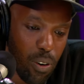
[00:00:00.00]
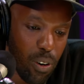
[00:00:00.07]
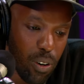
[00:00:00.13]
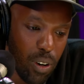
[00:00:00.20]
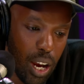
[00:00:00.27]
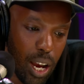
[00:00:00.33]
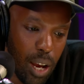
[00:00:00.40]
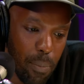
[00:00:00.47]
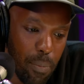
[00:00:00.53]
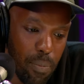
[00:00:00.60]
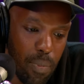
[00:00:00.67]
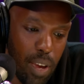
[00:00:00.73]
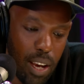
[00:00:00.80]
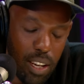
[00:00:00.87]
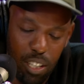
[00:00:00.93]
or
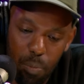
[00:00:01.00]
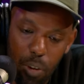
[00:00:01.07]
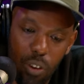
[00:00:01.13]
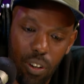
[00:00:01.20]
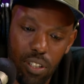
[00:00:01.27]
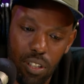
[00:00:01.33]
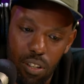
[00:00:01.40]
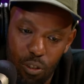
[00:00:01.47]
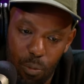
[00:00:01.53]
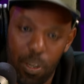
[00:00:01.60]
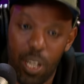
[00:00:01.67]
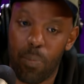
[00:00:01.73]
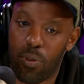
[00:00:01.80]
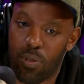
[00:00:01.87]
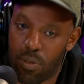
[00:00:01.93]
um, experiences or
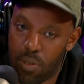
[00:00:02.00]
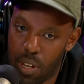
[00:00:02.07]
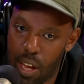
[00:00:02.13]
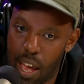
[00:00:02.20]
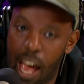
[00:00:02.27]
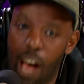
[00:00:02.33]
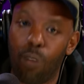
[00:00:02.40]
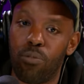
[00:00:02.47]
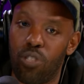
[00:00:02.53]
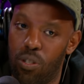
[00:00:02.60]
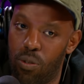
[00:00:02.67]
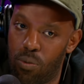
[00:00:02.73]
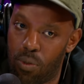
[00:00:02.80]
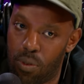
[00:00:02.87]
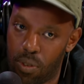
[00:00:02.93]
people helped
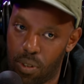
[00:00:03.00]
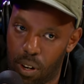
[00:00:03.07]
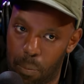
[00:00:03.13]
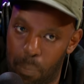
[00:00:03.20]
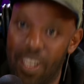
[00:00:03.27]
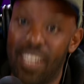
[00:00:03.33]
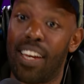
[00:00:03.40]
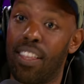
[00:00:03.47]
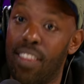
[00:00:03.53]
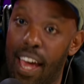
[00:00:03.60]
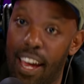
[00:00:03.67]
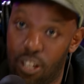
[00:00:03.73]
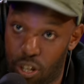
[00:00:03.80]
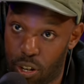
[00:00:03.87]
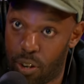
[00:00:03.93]
you begin
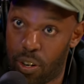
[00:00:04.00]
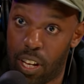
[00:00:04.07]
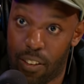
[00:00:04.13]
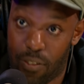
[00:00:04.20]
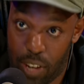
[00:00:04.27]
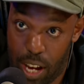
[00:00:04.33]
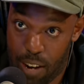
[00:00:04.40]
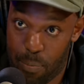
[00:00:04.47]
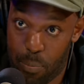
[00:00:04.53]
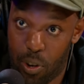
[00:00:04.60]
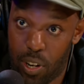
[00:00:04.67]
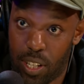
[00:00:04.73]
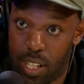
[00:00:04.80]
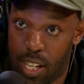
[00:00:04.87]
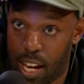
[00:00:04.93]
that journey of kind of
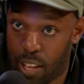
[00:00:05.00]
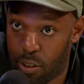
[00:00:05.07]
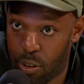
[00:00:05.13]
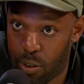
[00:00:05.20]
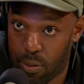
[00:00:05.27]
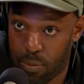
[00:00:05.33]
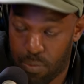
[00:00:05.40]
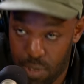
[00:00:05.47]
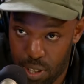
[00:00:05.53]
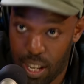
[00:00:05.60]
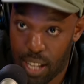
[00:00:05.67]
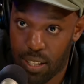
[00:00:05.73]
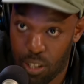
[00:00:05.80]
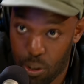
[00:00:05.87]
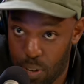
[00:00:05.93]
putting together your
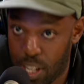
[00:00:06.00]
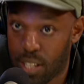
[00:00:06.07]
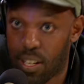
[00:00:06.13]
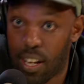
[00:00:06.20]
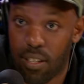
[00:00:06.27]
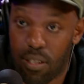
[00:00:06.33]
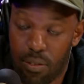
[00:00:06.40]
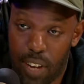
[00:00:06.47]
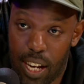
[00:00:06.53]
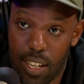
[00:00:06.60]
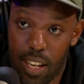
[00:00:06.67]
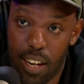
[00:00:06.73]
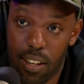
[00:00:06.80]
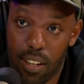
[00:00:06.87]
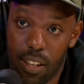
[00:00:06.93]
sen- unique sense of
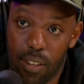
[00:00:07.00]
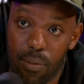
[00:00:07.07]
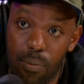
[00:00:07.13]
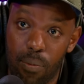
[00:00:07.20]
identity?